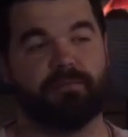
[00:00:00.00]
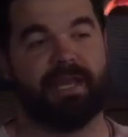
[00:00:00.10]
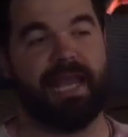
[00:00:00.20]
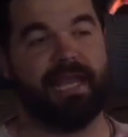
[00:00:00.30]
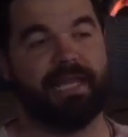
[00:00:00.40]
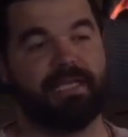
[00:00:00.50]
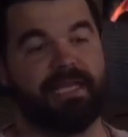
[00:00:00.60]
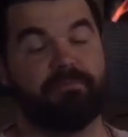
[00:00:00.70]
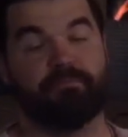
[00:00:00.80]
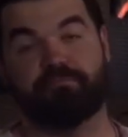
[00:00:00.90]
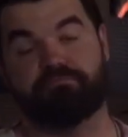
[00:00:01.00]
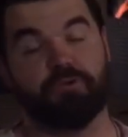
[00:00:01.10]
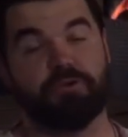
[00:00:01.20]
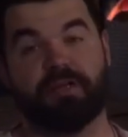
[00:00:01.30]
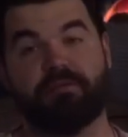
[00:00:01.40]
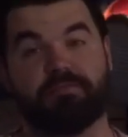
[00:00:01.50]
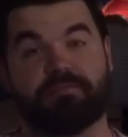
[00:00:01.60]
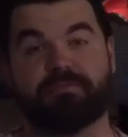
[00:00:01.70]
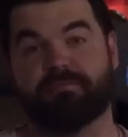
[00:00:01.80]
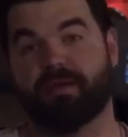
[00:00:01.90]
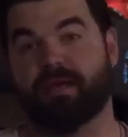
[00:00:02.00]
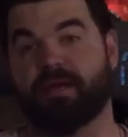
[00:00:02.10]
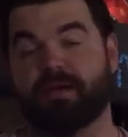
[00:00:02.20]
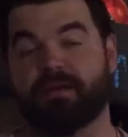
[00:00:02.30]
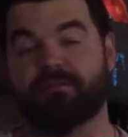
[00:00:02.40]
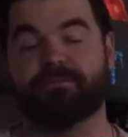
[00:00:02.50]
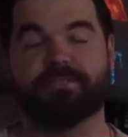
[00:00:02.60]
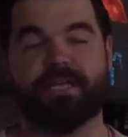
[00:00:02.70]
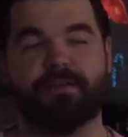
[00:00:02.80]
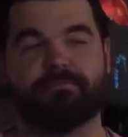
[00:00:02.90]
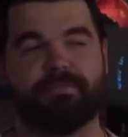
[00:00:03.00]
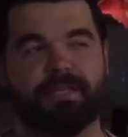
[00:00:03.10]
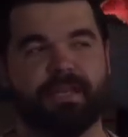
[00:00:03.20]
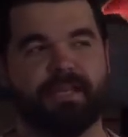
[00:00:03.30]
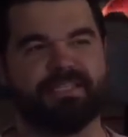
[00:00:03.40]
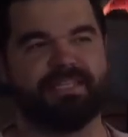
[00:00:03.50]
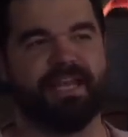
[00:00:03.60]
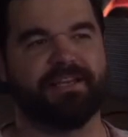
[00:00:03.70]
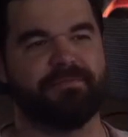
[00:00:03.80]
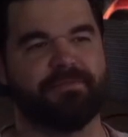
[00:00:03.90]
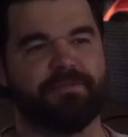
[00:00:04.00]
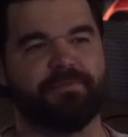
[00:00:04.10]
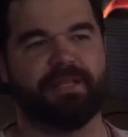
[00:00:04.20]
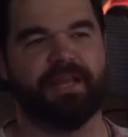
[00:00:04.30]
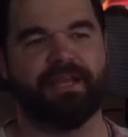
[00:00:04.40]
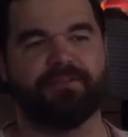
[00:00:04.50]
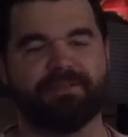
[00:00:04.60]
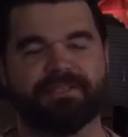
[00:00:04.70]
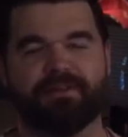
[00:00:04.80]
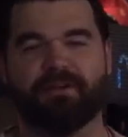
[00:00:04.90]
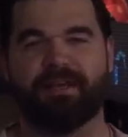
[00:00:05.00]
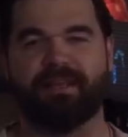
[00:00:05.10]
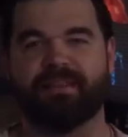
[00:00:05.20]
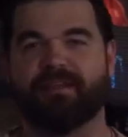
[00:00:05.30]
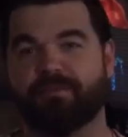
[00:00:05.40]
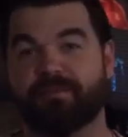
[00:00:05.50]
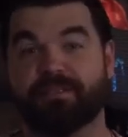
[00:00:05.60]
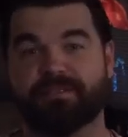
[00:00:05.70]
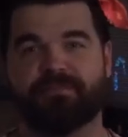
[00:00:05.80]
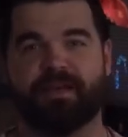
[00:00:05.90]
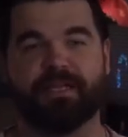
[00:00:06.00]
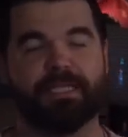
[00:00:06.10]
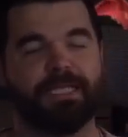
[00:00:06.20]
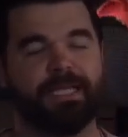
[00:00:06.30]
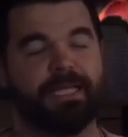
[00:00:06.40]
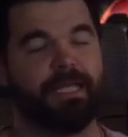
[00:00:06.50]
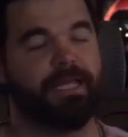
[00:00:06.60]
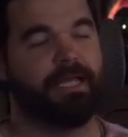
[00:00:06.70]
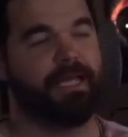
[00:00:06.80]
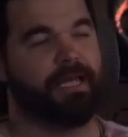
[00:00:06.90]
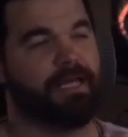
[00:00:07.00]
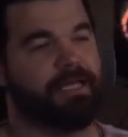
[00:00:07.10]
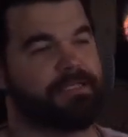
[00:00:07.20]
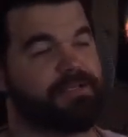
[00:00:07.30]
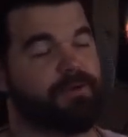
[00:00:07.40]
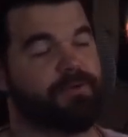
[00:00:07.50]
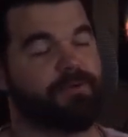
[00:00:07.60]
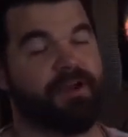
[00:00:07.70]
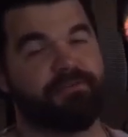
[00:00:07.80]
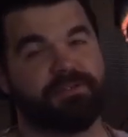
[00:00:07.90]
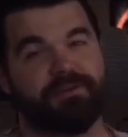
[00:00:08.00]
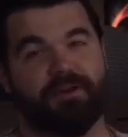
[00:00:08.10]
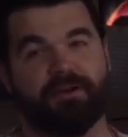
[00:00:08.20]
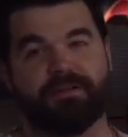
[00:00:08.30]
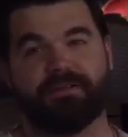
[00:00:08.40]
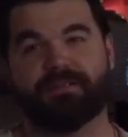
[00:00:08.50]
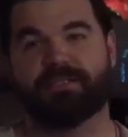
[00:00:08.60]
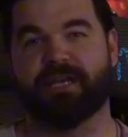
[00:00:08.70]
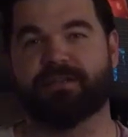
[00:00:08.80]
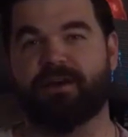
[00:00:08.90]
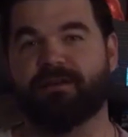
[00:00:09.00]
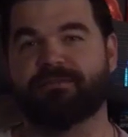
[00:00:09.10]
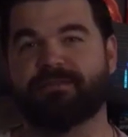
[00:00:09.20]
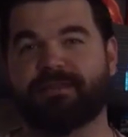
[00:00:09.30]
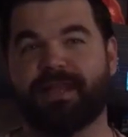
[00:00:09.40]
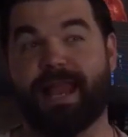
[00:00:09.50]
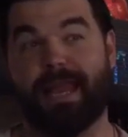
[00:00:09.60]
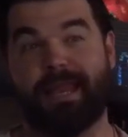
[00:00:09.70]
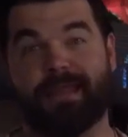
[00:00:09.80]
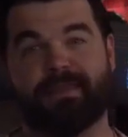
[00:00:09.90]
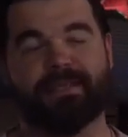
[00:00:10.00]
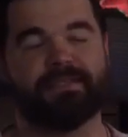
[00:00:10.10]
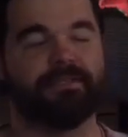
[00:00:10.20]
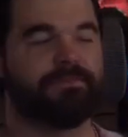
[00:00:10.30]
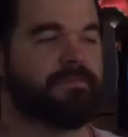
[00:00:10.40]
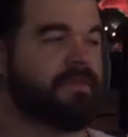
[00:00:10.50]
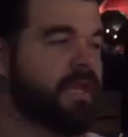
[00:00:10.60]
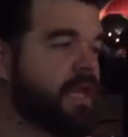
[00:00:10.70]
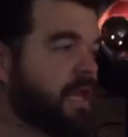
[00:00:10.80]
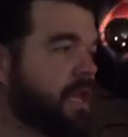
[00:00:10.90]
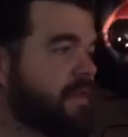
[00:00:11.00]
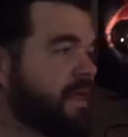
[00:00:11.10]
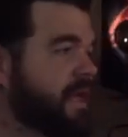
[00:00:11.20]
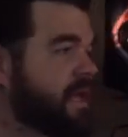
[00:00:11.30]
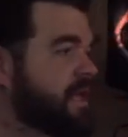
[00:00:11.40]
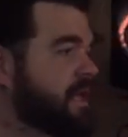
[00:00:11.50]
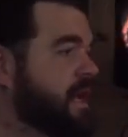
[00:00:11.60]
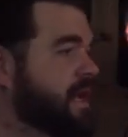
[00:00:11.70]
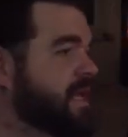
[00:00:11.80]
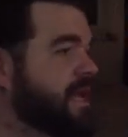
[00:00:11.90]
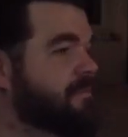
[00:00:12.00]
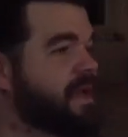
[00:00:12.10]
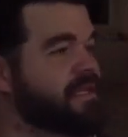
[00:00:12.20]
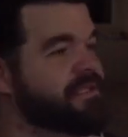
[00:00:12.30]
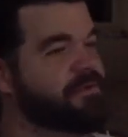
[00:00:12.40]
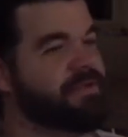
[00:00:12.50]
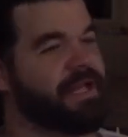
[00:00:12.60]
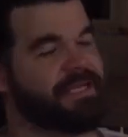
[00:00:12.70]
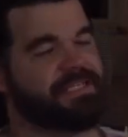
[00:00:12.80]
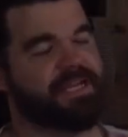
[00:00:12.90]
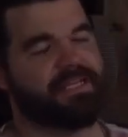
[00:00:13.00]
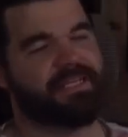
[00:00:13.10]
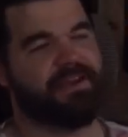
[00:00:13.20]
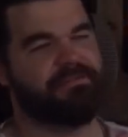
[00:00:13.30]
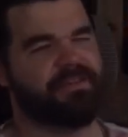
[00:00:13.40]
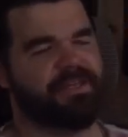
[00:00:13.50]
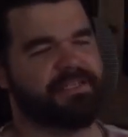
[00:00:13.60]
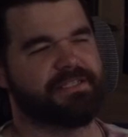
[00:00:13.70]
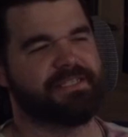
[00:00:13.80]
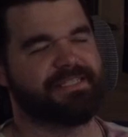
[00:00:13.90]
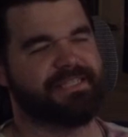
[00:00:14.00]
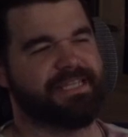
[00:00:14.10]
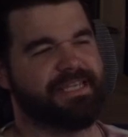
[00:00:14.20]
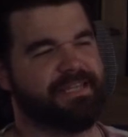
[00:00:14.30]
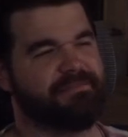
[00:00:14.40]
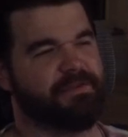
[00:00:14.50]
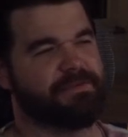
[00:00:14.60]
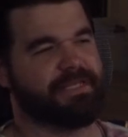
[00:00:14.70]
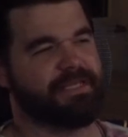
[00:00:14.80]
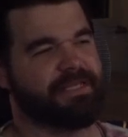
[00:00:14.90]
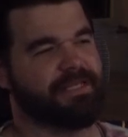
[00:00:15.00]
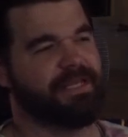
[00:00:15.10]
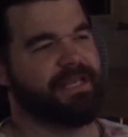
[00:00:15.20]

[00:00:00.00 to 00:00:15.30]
and it booted up. The first time it kind of snagged up a little bit. I had to restart it, and then it booted just fine. So graphics card checked off, not the issue. Then I came back to it. I checked everything just to see if there was any